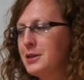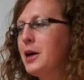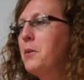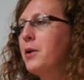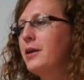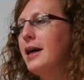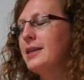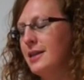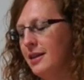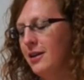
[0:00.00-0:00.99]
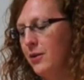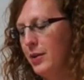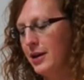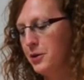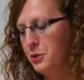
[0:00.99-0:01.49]
somewhere that's a little
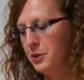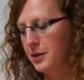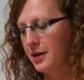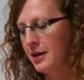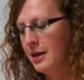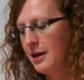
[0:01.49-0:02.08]
bit cooler.